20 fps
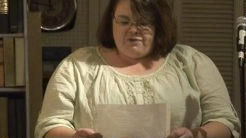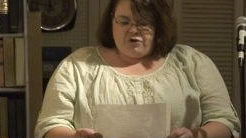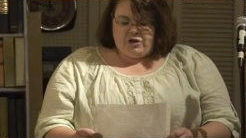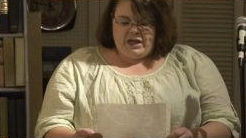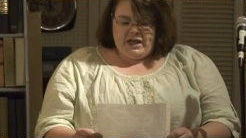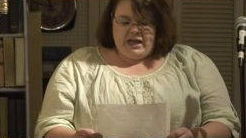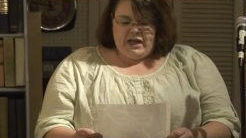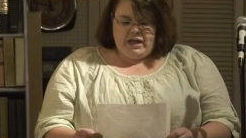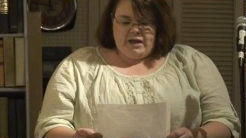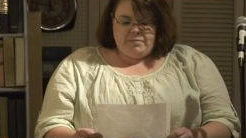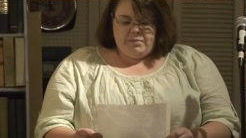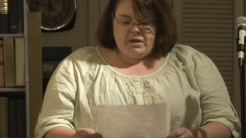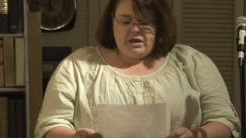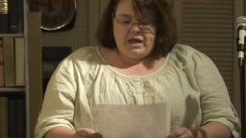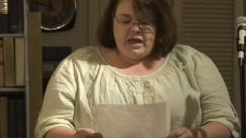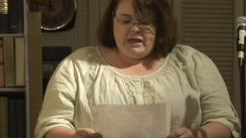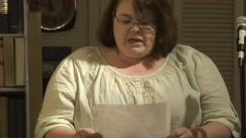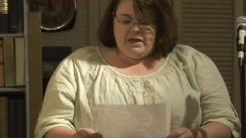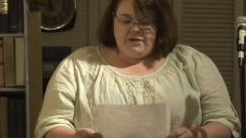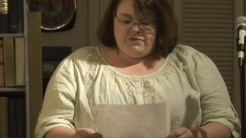overcame,
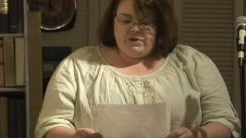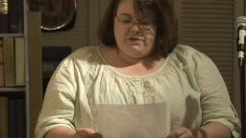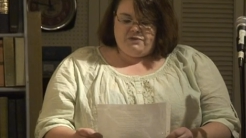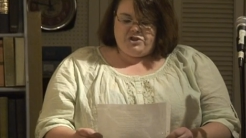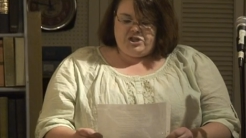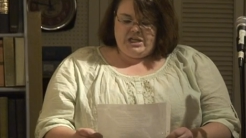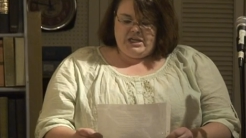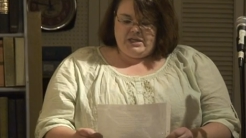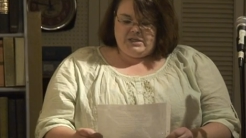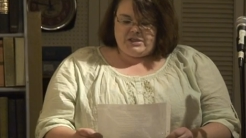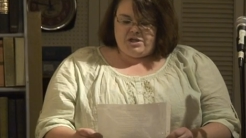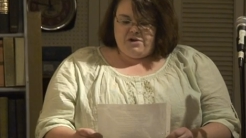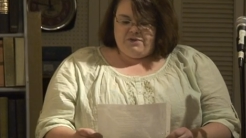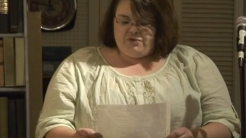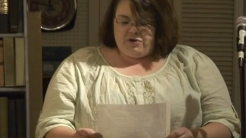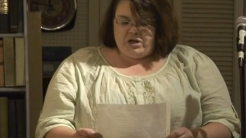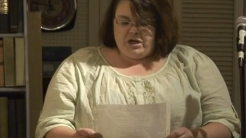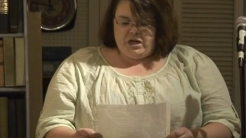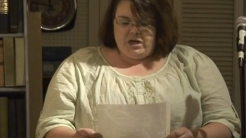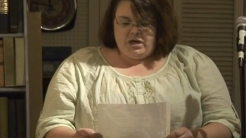and even if she is
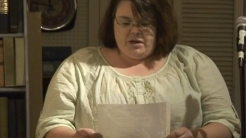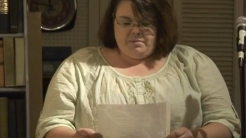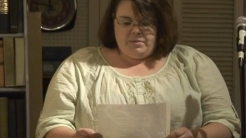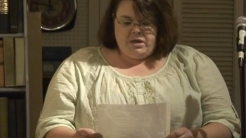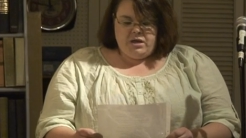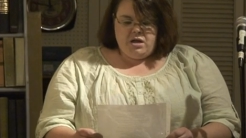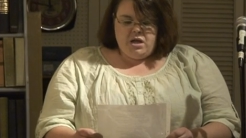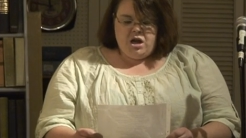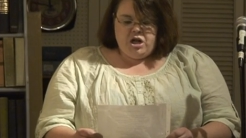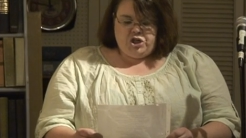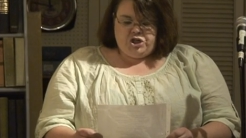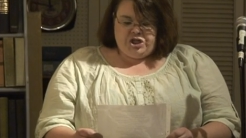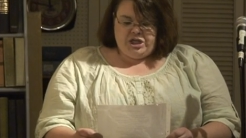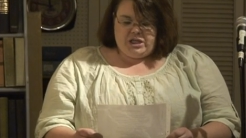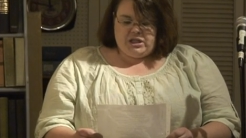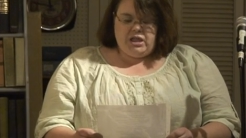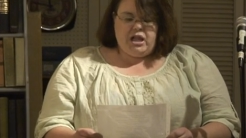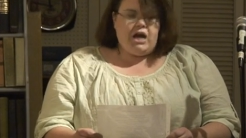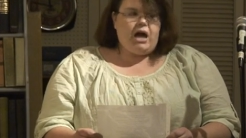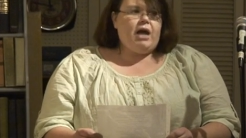overcome,
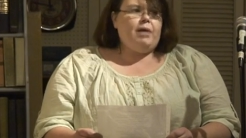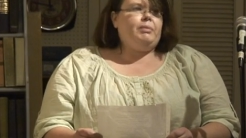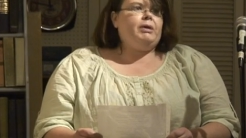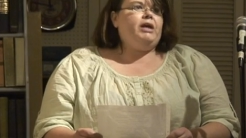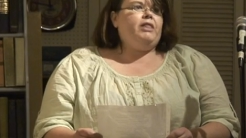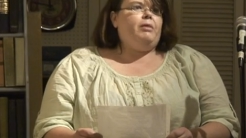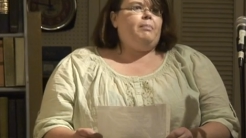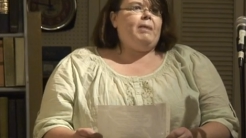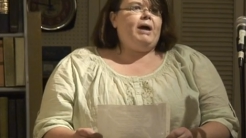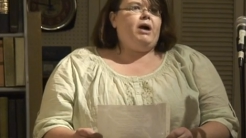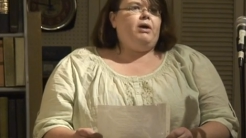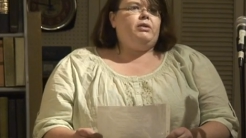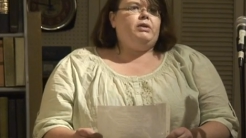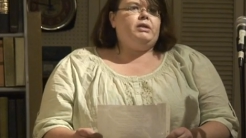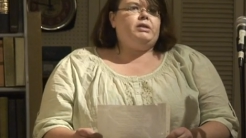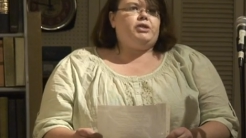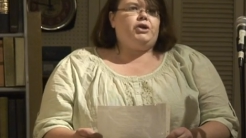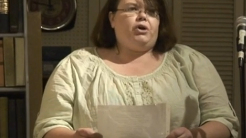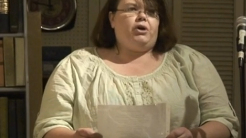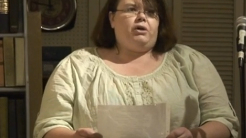she climbed and the mountain
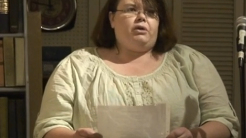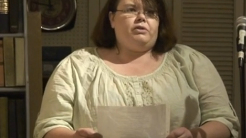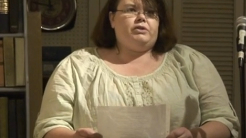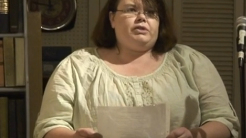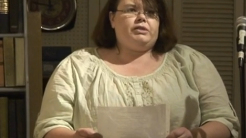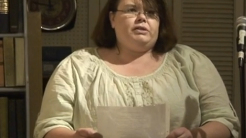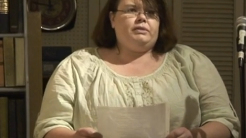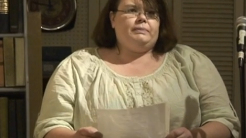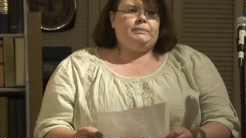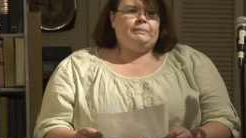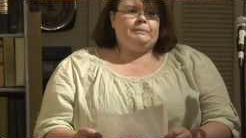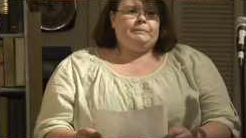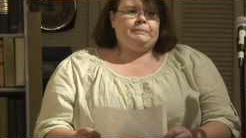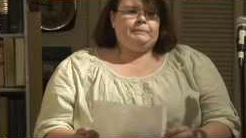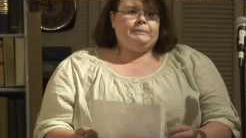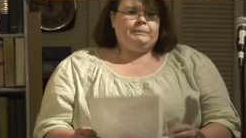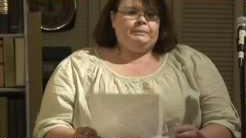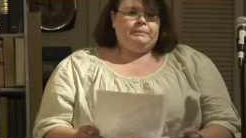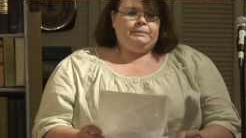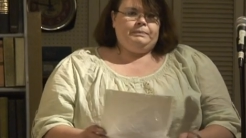is hers.
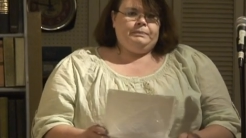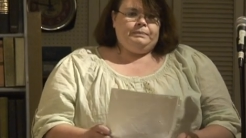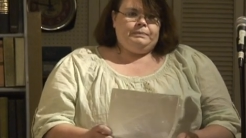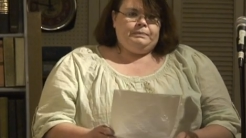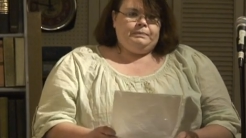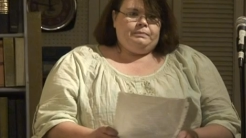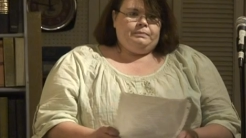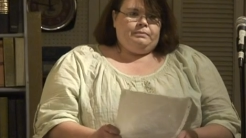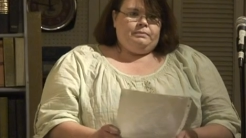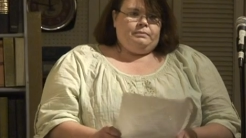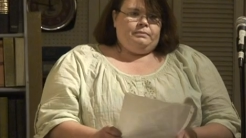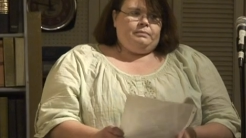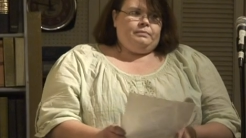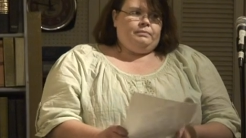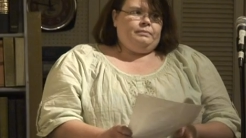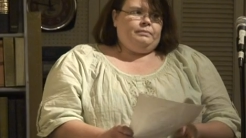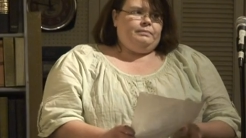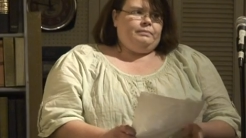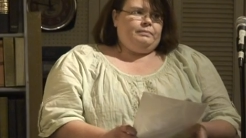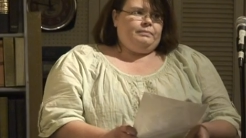
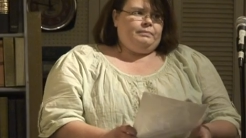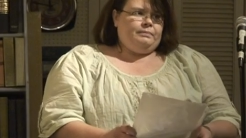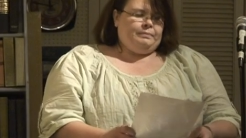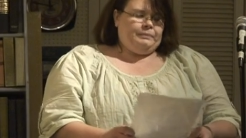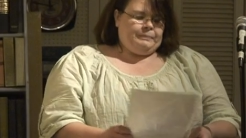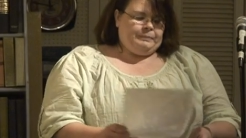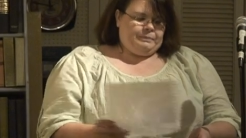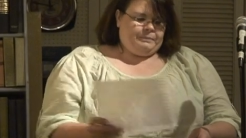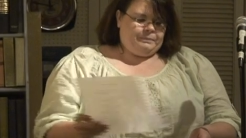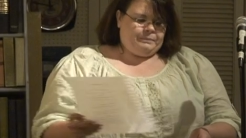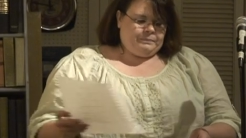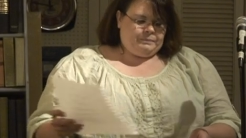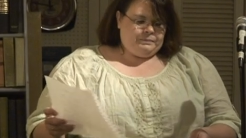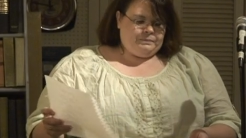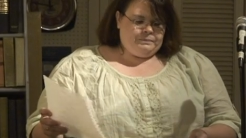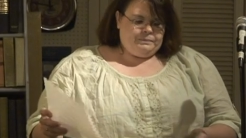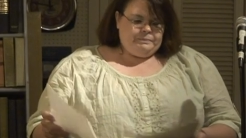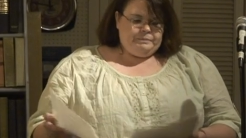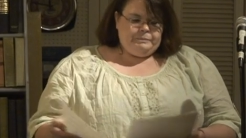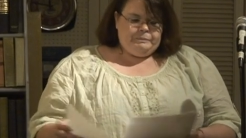
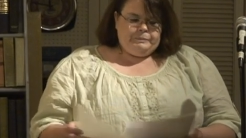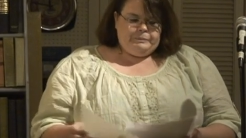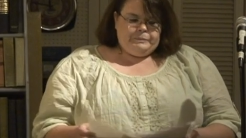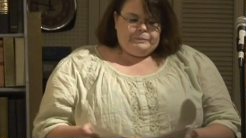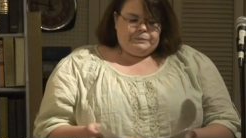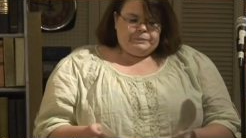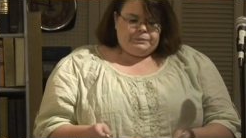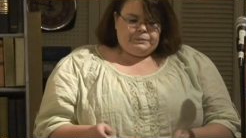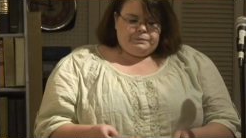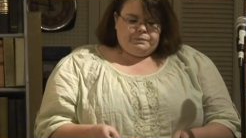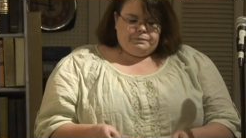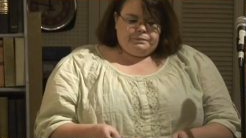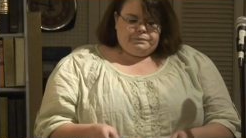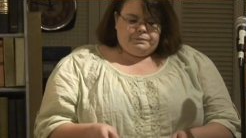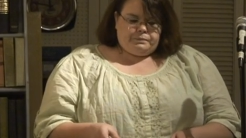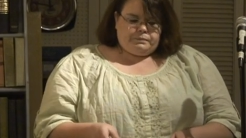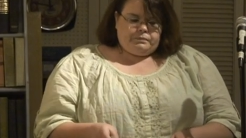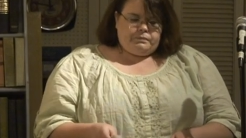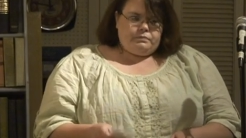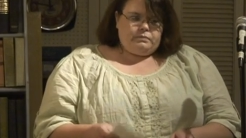
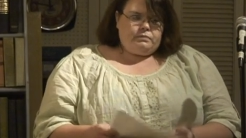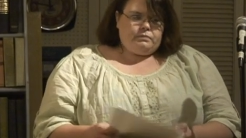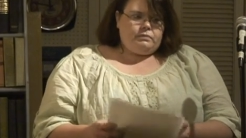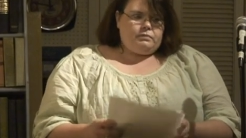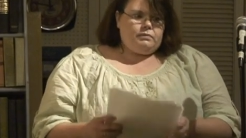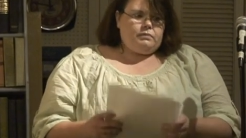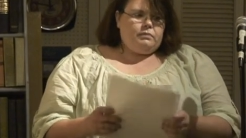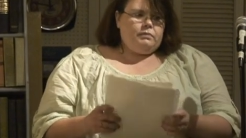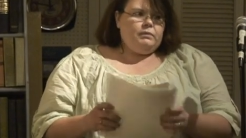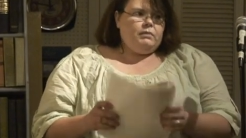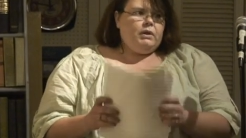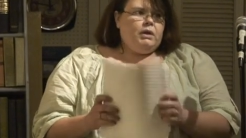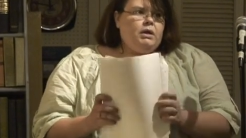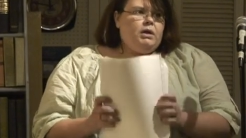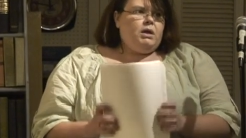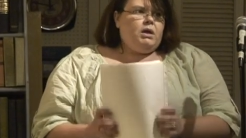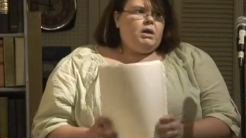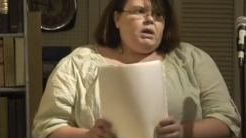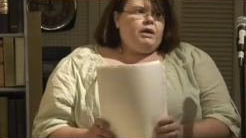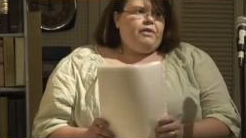
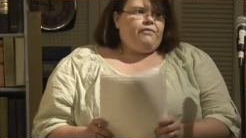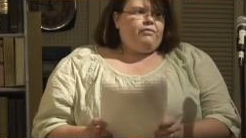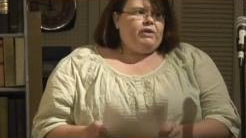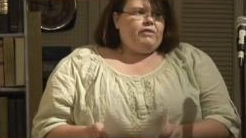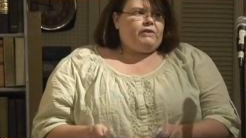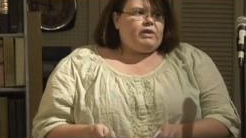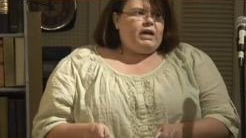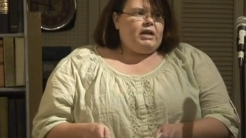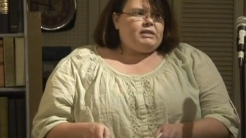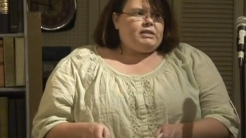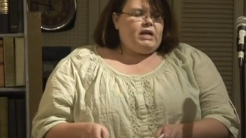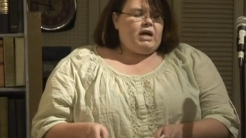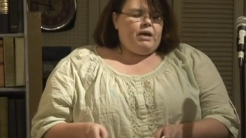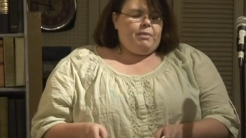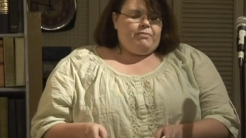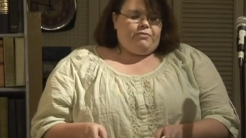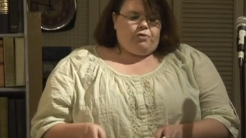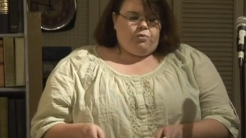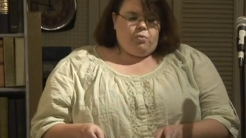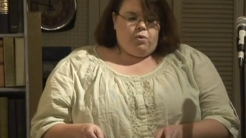If we've got
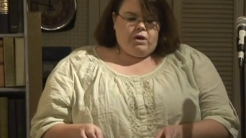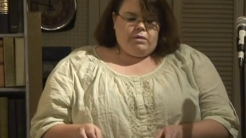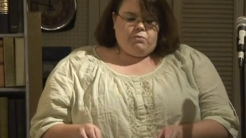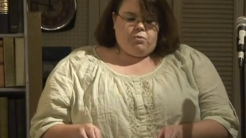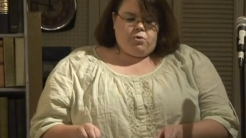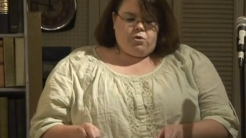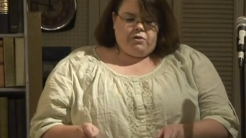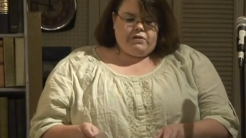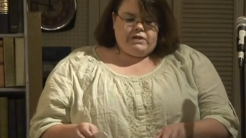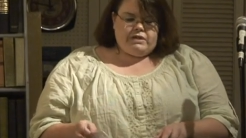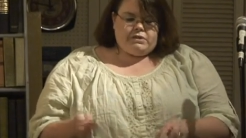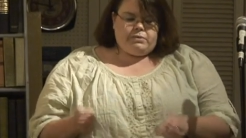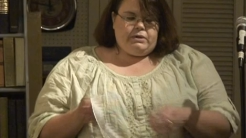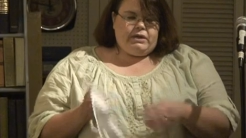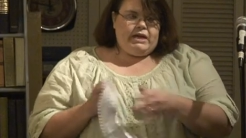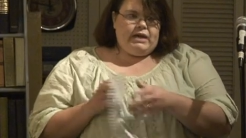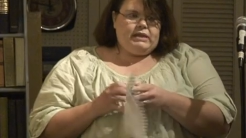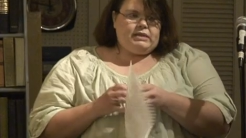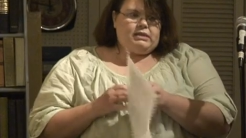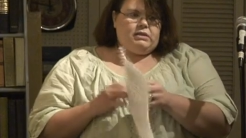time for one more, this
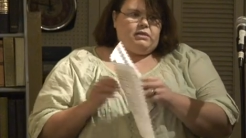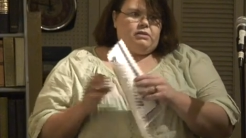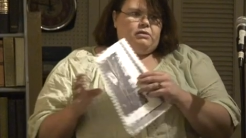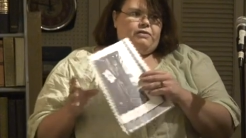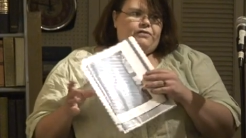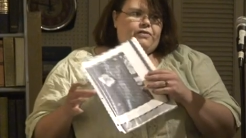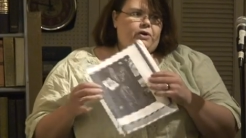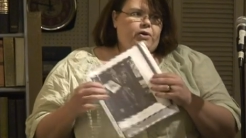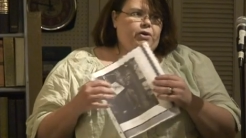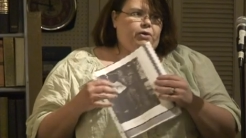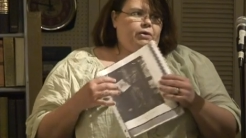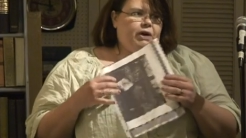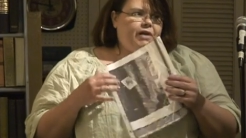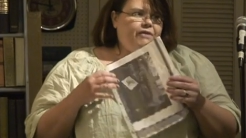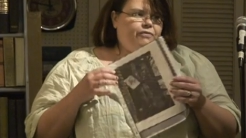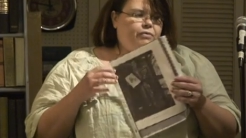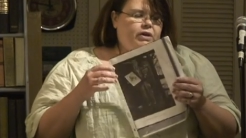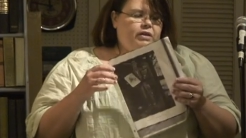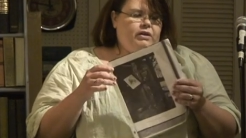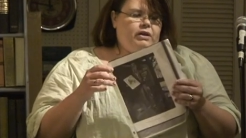one has a little
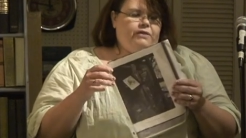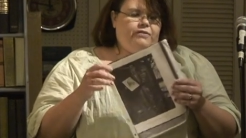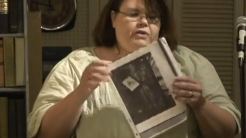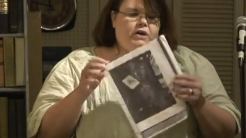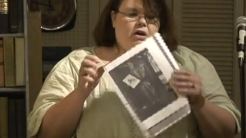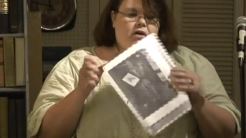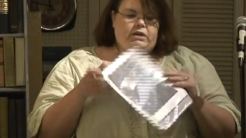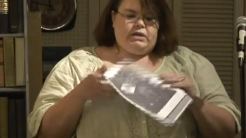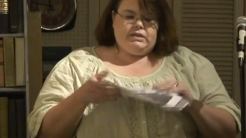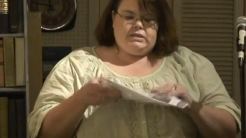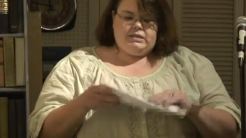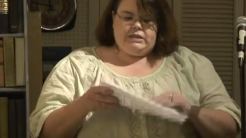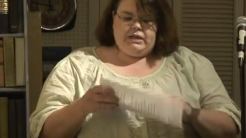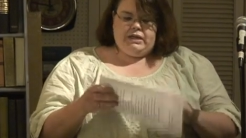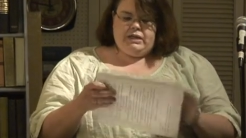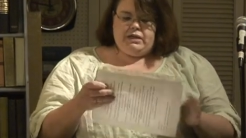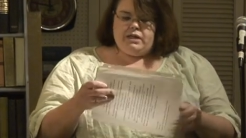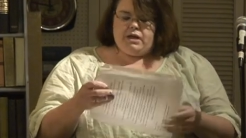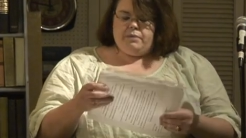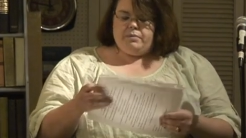photograph with it. If y'all can see
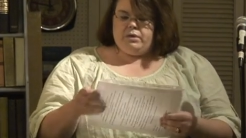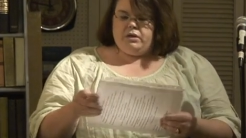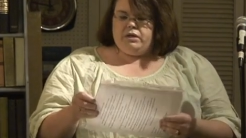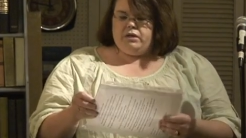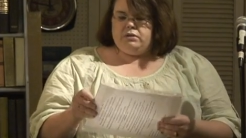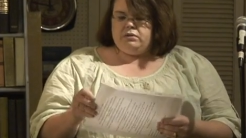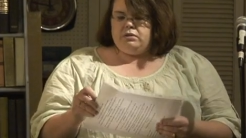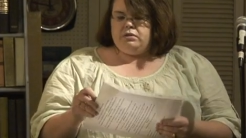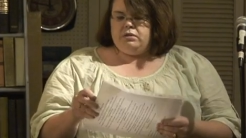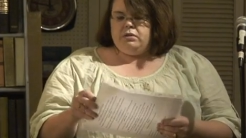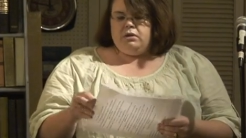it, I'm going to